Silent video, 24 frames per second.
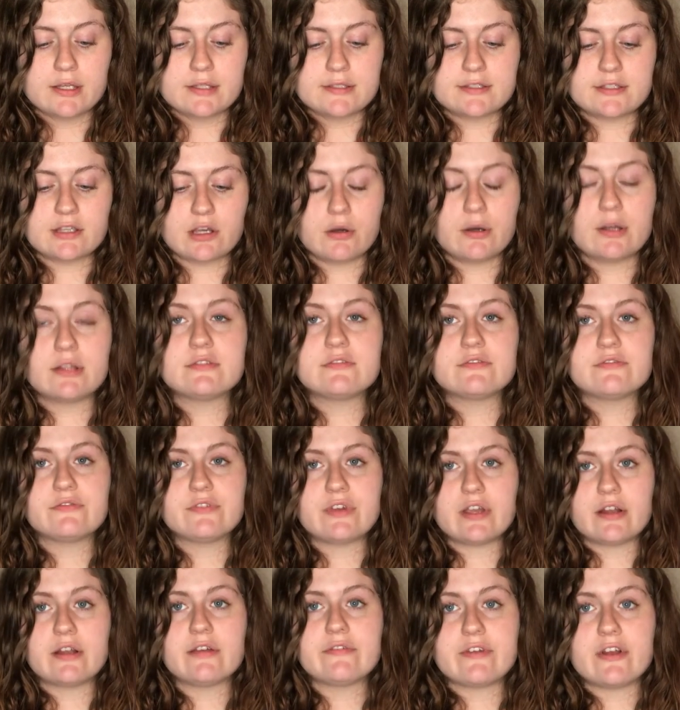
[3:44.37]
So it's
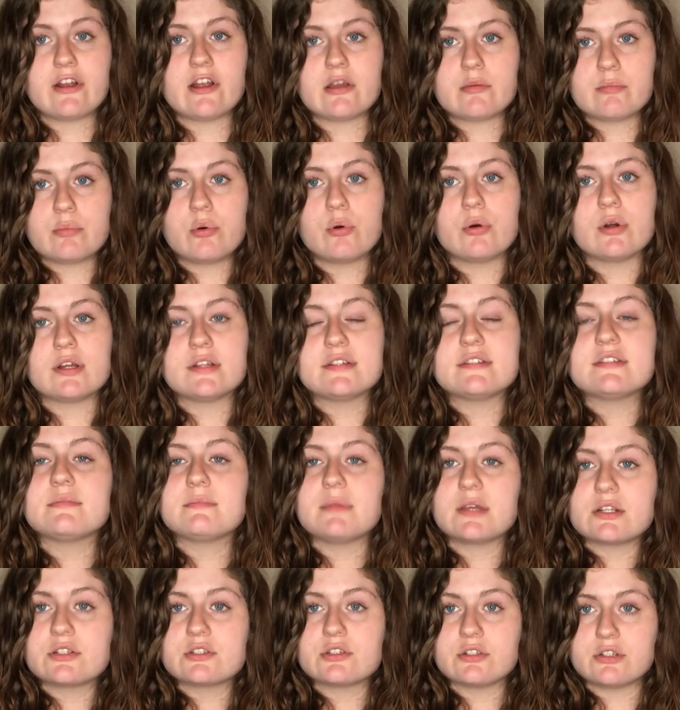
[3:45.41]
very important to
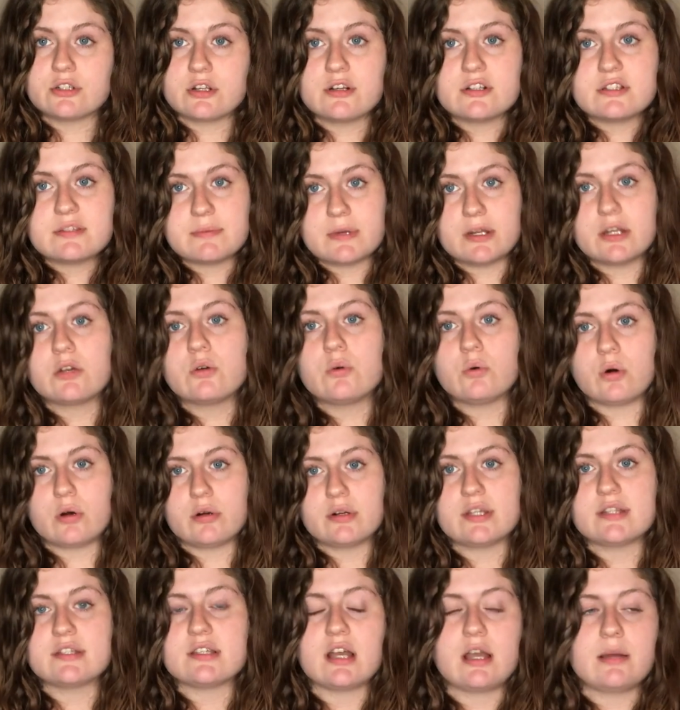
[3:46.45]
make sure you're spending
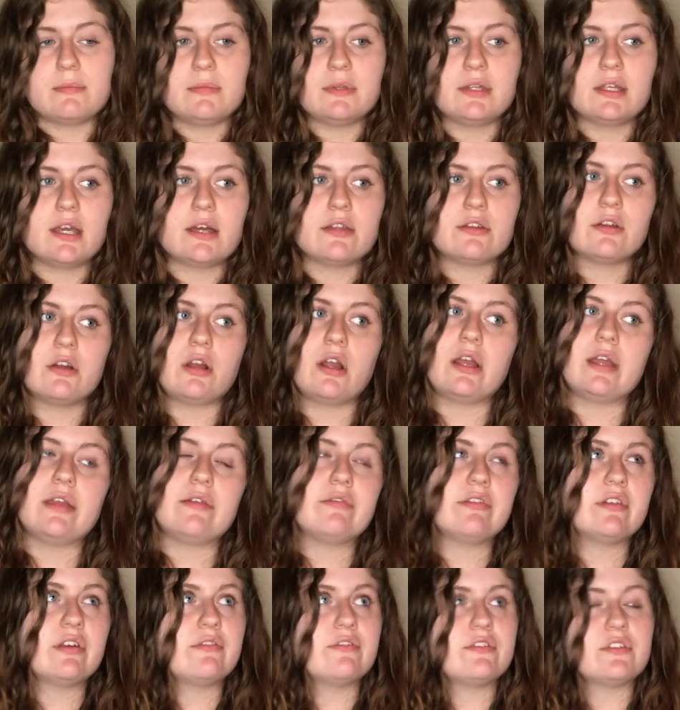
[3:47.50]
quality time together,
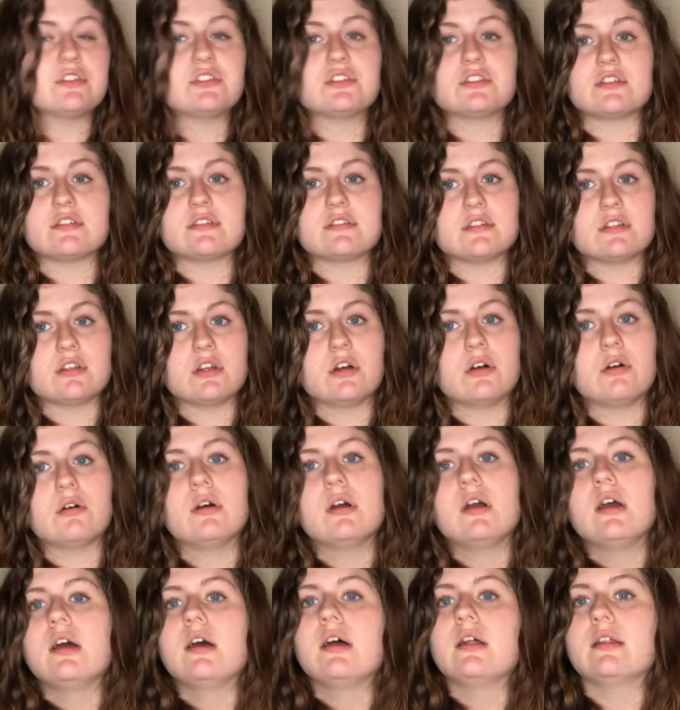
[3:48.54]
even if it's just, you know,
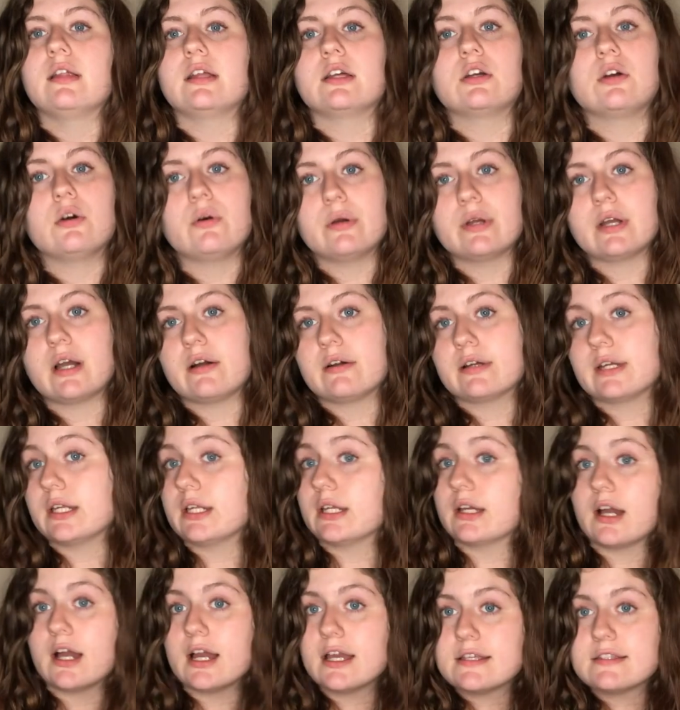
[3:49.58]
like going out and
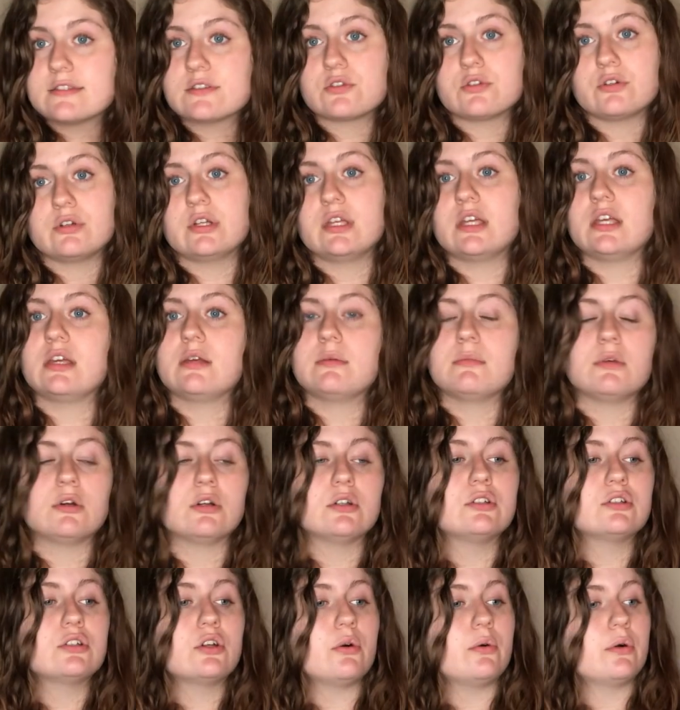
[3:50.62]
getting ice cream,
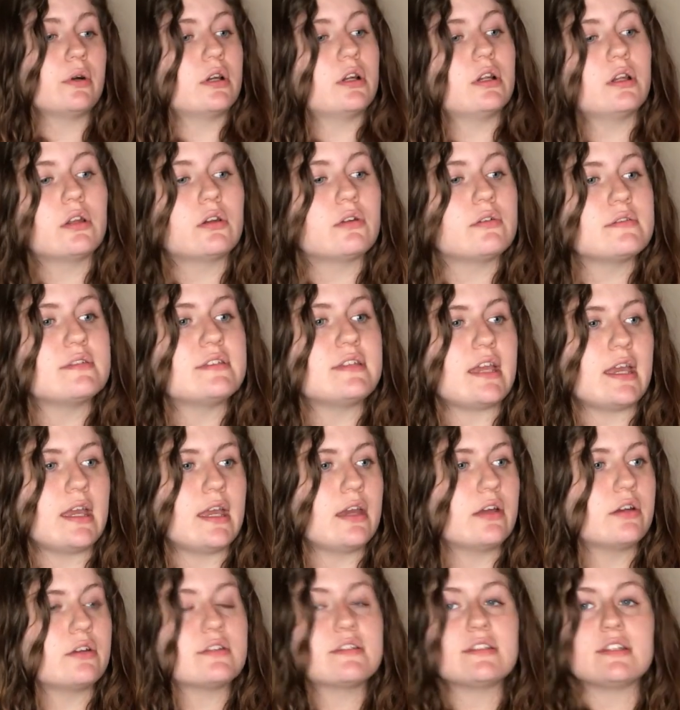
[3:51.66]
or going on a little
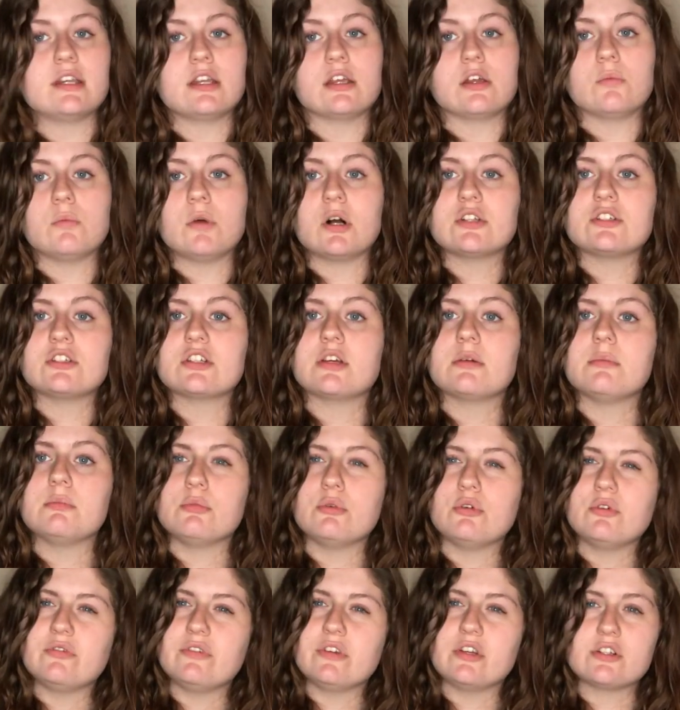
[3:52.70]
date, or sitting and watching a
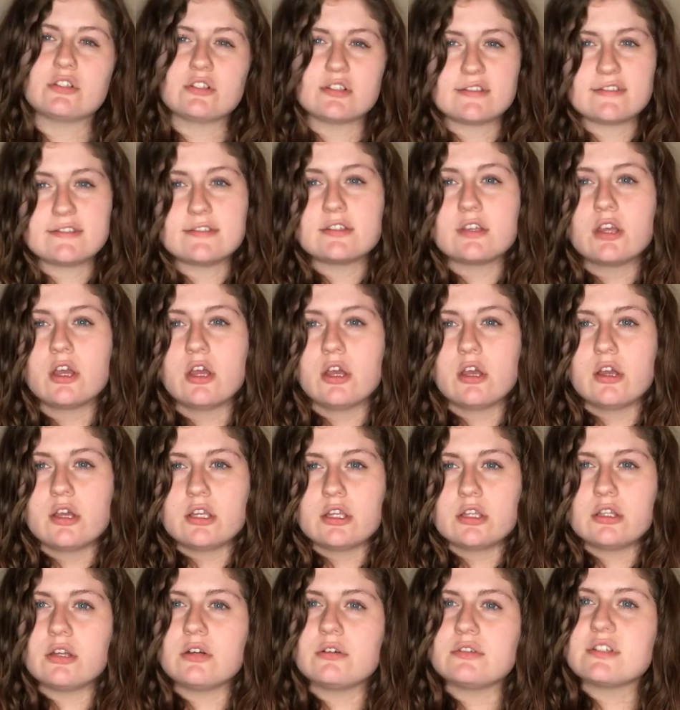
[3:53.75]
movie, or just,
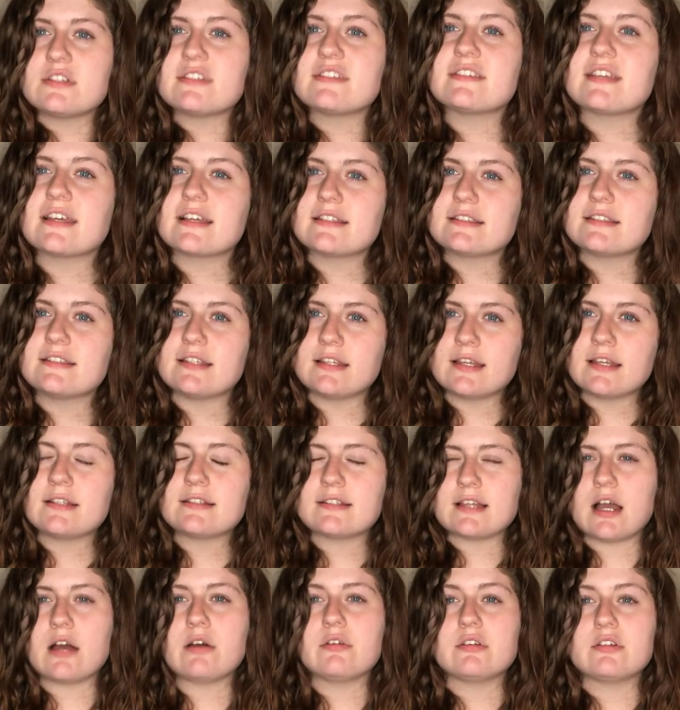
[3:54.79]
you know, just like sitting
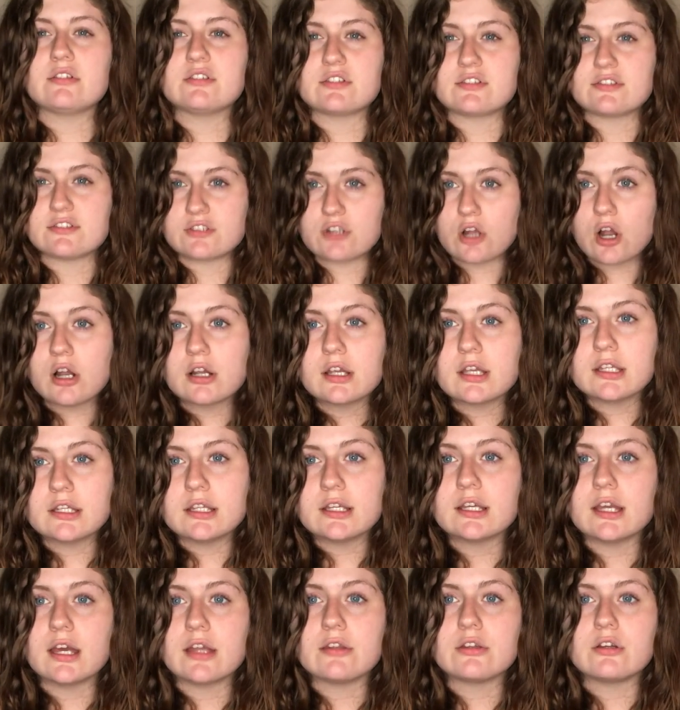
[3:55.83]
down and just talking
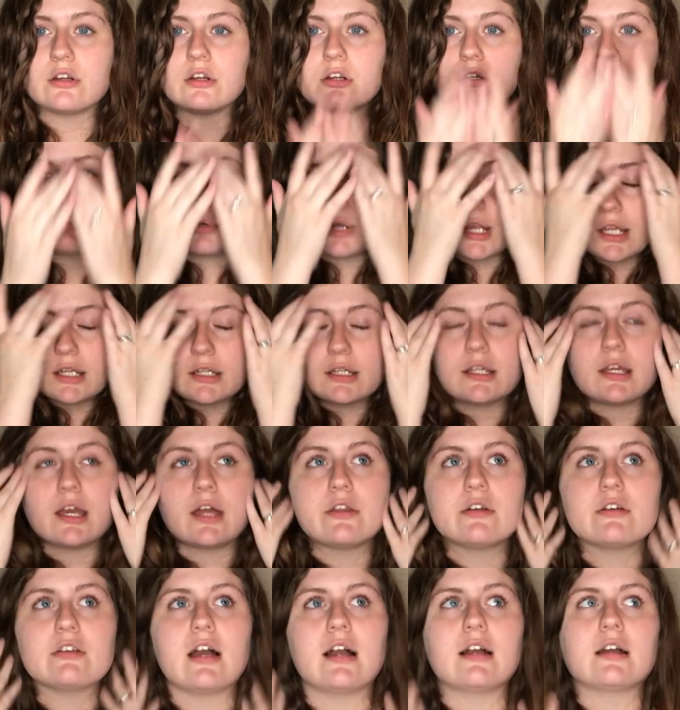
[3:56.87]
together, praying
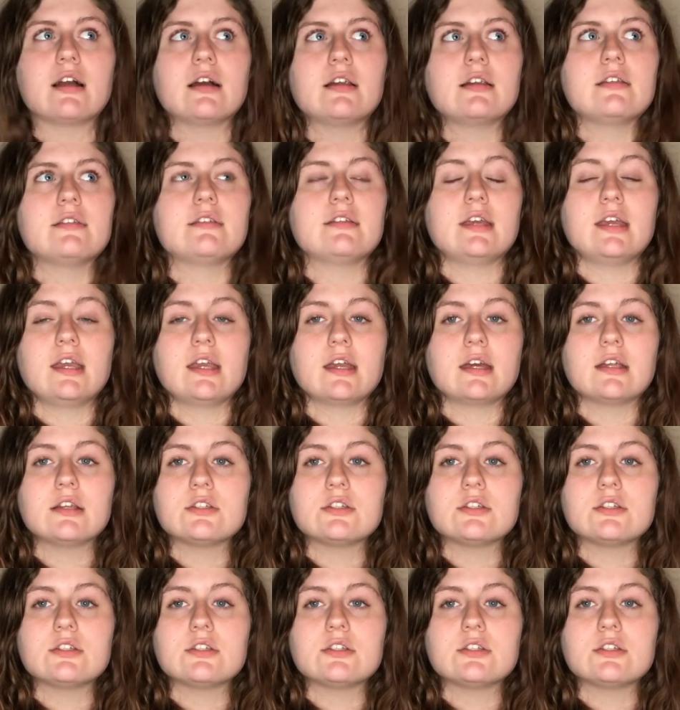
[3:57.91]
together, that kind of thing.